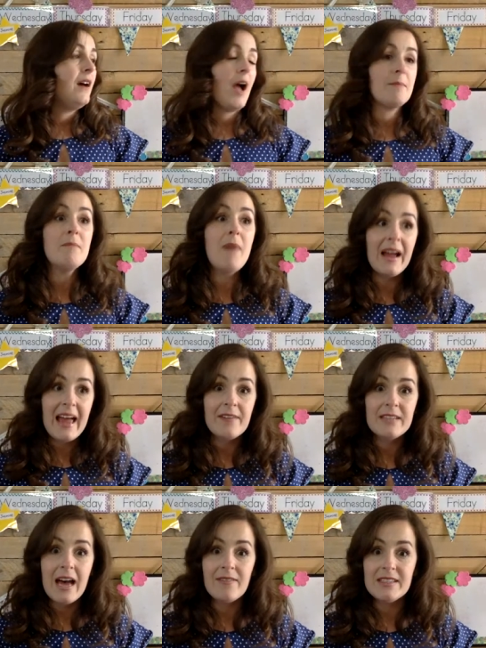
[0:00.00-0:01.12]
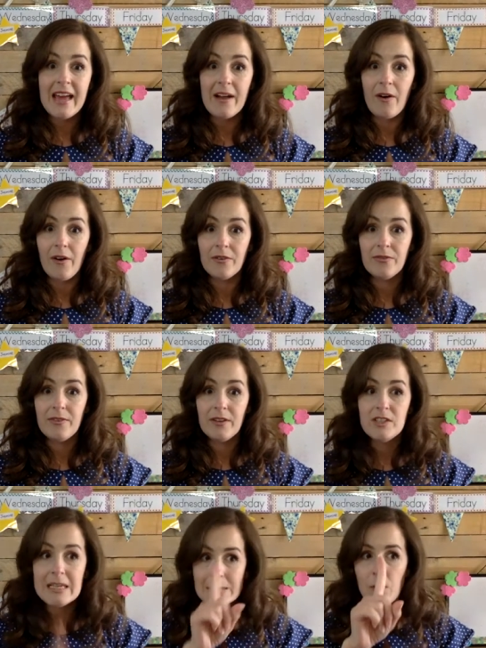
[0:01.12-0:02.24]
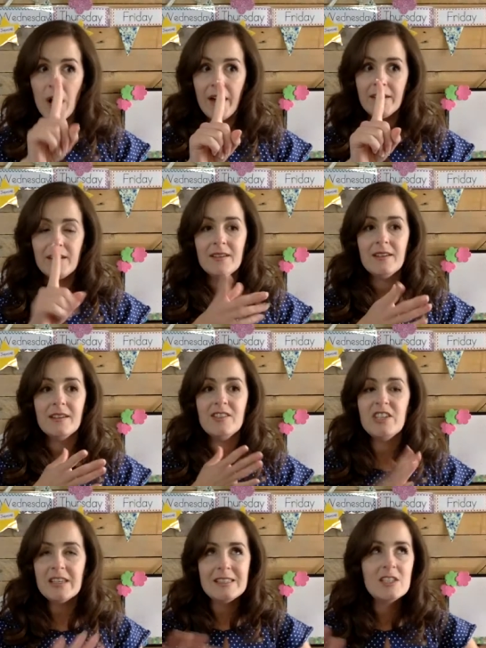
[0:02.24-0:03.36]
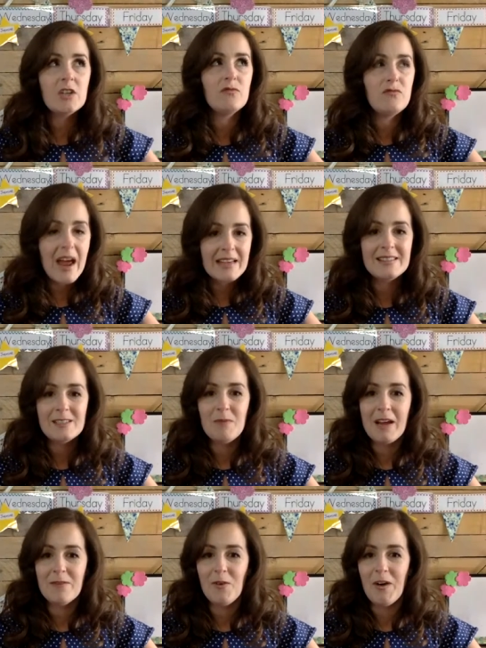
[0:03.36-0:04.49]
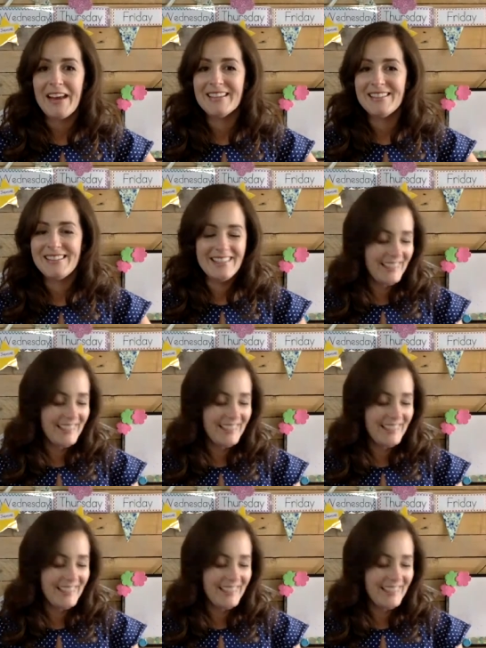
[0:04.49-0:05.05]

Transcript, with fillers: I might have to have a day off just one. Just, just to rest my voice.